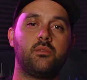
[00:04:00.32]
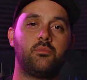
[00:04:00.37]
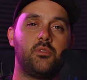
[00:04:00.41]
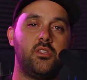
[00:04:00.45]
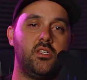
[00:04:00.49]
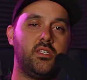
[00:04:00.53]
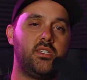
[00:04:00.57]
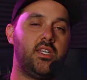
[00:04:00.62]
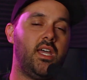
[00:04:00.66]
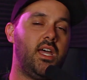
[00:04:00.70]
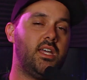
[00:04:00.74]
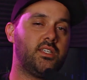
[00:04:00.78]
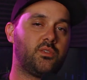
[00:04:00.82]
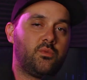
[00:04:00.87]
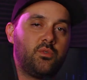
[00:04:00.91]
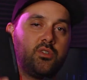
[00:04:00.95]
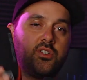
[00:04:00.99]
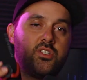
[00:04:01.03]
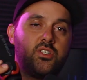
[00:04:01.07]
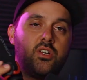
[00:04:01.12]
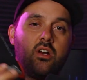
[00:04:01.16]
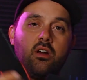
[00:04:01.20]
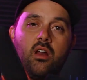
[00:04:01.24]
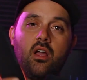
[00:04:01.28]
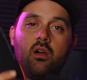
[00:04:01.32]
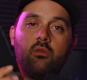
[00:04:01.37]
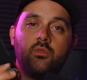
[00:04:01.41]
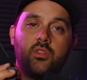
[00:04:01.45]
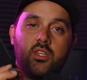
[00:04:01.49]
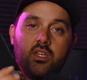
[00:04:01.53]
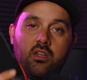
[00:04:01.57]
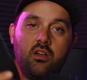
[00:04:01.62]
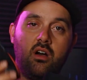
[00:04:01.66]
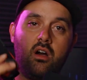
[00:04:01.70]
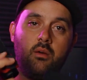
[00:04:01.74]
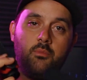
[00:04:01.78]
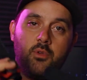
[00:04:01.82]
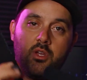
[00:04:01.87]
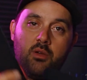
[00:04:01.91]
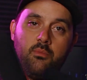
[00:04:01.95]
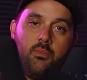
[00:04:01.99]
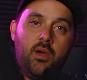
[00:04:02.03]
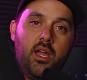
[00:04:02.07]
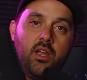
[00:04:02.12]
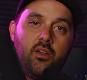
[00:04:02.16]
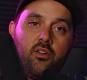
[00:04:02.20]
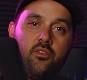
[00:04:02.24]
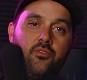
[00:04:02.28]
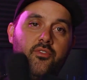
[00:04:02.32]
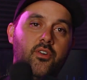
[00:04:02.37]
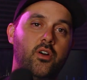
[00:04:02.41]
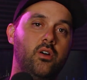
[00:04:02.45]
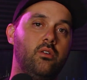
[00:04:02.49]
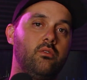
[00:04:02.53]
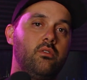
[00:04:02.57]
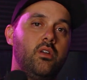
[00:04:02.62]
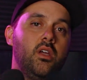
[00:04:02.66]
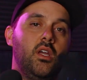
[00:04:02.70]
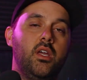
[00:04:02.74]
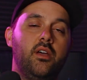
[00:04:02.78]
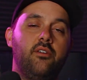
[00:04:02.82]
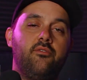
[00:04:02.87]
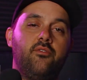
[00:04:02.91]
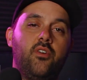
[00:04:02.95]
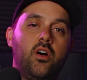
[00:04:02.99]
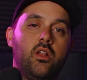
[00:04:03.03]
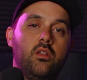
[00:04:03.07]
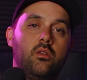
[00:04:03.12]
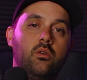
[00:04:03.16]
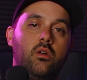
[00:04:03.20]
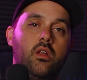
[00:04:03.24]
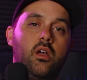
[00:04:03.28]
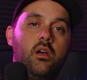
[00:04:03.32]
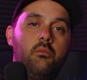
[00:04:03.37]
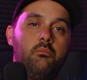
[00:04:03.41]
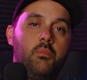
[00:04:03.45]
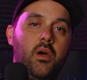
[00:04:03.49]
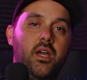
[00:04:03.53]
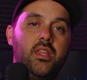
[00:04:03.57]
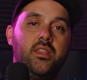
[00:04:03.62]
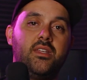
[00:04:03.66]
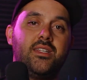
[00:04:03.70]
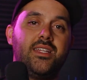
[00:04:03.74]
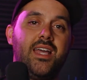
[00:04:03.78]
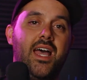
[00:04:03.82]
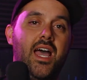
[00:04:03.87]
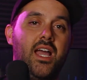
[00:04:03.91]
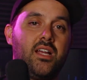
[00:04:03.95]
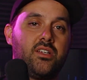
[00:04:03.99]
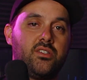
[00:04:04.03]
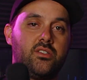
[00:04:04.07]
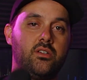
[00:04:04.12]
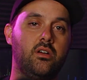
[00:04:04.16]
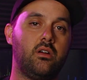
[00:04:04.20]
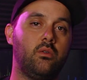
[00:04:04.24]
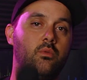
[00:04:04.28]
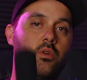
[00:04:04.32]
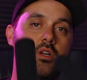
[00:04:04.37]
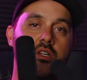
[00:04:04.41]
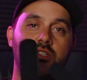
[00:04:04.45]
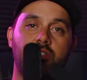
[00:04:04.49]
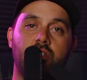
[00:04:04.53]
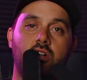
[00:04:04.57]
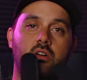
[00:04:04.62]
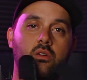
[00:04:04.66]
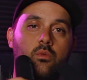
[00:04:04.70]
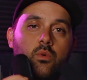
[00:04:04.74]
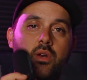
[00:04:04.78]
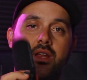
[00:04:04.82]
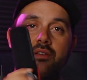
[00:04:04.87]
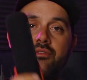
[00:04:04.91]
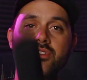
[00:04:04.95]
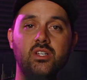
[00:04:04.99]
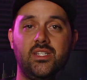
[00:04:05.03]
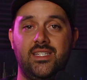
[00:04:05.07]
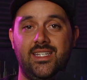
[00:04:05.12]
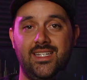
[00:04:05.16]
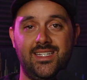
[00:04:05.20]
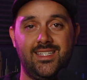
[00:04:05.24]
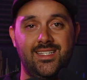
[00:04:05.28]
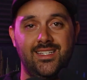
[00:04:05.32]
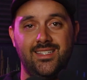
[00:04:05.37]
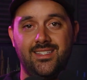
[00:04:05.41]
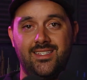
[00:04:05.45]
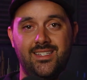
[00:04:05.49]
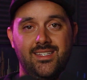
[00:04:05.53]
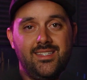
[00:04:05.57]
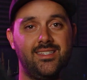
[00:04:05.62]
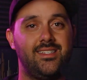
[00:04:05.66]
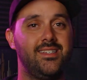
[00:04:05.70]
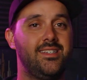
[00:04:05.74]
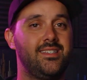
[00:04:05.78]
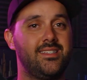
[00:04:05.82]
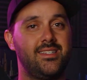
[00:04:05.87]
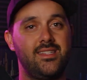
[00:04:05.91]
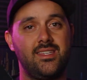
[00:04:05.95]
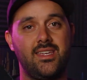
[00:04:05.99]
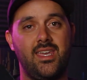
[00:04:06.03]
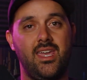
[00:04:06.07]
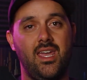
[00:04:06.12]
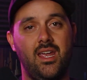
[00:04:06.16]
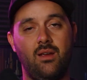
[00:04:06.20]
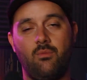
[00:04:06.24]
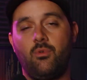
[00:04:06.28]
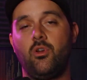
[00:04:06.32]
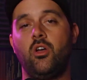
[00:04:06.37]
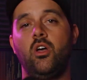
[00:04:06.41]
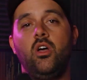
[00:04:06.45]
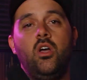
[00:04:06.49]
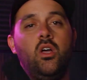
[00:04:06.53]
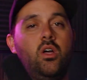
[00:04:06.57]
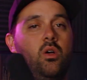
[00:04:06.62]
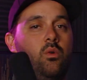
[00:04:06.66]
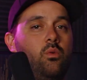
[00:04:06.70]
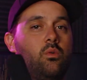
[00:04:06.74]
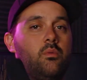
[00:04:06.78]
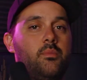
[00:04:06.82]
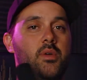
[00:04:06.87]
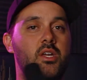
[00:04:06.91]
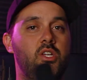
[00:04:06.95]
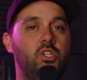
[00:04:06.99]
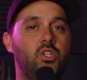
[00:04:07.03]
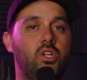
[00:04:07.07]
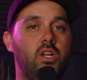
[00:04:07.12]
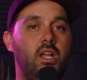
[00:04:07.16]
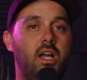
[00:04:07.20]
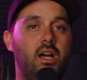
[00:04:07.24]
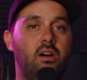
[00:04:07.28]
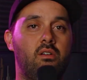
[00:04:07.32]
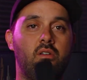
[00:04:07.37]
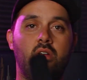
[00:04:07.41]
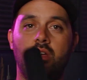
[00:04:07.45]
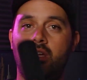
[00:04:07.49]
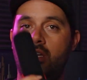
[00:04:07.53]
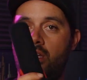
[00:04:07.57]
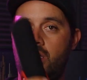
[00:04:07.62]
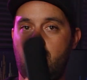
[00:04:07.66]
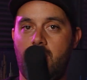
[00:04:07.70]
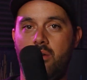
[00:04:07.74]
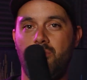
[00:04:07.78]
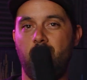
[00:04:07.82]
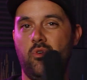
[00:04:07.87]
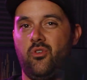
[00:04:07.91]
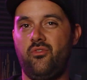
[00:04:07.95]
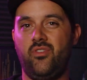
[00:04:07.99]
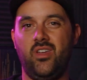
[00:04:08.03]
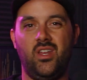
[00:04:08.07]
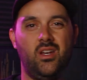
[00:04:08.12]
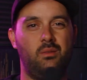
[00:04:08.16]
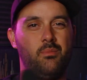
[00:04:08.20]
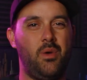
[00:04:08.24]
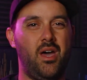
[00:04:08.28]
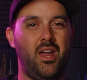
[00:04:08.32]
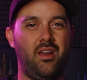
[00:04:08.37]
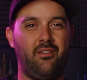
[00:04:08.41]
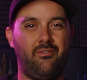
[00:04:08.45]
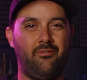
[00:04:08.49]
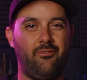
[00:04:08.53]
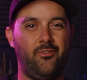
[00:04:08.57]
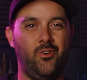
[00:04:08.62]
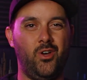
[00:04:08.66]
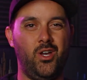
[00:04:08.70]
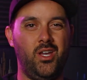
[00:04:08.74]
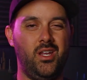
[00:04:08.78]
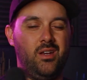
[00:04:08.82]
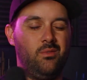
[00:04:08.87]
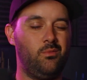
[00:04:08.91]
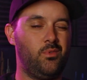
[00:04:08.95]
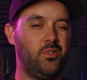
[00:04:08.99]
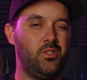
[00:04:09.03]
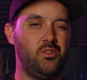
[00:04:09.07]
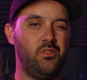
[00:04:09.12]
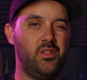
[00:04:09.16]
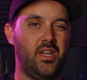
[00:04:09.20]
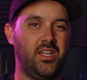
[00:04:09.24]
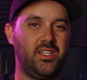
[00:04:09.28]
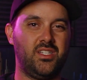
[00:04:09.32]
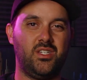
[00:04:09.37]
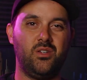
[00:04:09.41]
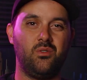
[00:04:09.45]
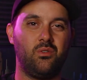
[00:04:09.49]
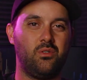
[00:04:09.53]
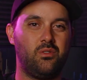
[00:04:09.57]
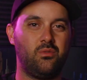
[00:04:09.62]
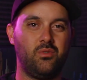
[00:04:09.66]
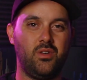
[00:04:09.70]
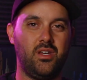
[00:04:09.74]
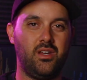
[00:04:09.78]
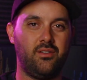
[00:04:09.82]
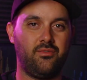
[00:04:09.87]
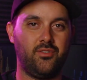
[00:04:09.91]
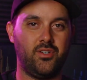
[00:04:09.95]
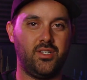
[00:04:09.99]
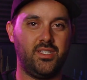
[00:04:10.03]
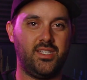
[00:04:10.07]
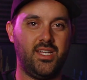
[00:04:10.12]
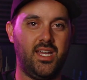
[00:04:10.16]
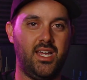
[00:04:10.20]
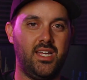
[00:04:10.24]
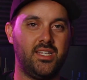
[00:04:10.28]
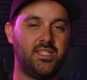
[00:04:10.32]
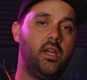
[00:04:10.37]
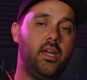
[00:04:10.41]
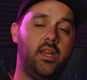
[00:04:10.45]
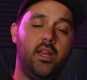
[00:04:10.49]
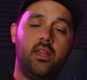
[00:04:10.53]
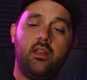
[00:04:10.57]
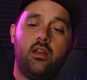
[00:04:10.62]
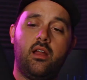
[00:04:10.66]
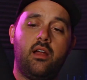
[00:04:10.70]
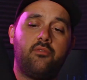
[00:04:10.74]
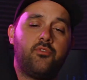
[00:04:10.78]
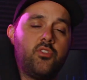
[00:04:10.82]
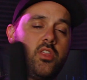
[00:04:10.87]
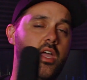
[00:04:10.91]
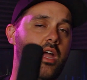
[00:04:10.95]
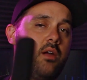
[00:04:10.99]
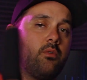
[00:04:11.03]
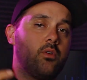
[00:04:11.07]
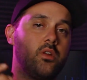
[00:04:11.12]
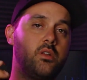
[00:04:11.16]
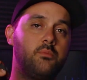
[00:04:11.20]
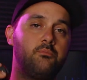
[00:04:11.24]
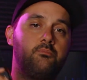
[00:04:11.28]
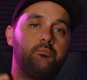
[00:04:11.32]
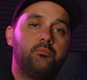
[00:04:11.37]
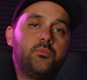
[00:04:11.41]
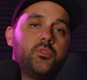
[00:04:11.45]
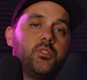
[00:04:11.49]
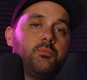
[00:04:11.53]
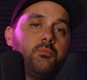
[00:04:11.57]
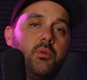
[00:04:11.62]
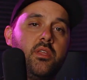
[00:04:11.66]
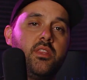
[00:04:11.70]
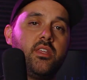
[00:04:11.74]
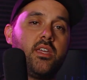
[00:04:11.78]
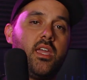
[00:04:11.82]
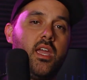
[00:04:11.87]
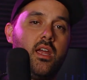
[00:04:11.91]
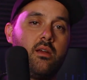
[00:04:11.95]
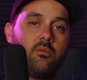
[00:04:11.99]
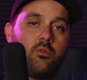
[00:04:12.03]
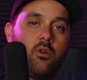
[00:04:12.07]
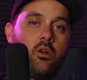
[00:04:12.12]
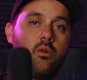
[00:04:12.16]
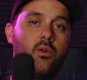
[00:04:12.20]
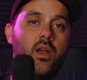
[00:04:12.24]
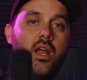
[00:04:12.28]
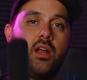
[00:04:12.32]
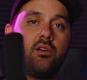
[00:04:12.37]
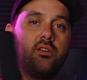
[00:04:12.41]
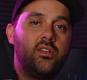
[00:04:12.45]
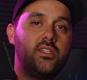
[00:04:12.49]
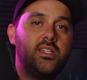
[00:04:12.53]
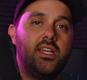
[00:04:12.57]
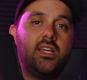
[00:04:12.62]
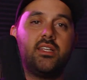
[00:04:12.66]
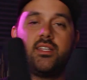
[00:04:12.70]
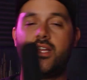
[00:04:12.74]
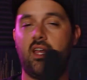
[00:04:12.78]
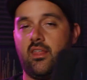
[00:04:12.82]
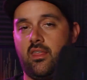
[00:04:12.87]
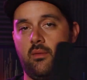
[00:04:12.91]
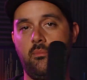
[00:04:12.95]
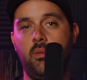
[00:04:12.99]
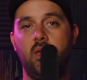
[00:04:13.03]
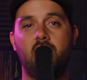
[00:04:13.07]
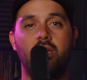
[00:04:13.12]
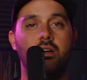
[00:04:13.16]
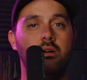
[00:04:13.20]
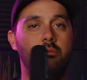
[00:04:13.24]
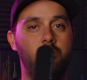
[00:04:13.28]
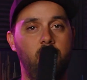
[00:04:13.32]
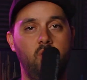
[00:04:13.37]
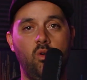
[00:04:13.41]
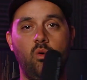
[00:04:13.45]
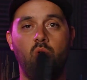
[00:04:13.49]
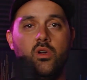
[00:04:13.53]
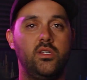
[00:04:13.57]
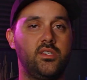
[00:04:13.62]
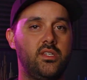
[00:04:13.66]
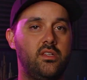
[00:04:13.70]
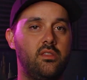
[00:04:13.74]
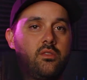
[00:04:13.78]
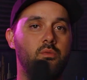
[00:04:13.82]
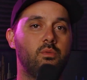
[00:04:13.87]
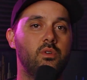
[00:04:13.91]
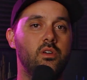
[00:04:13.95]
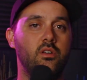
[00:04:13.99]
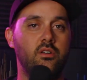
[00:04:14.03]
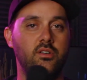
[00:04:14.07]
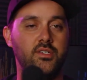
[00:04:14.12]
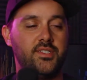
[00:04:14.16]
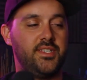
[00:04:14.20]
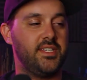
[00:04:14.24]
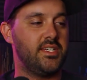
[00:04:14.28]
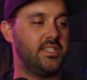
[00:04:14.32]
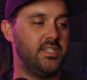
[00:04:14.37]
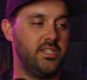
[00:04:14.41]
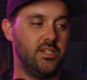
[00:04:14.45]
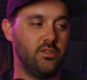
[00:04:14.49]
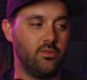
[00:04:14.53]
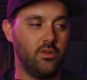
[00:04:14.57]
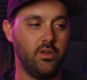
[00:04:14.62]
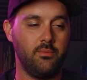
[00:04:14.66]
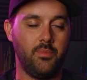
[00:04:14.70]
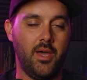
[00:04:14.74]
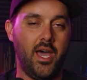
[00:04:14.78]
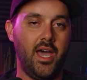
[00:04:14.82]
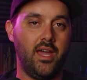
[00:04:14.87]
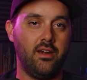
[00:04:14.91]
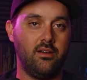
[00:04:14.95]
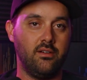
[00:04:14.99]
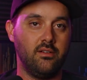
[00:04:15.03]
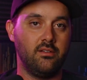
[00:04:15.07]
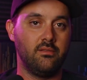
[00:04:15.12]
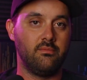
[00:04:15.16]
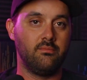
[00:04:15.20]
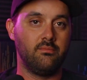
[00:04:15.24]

to the test. We're gonna start out with the Comica microphone, follow it up by the Takstar. We're gonna start at whatever distance this is to the camera. We'll measure it out. I'll move in about a foot. We'll do like 2 or 3 different tests. And then after that, we're gonna spin the camera around to test how they pick up noise in a 360-degree pattern.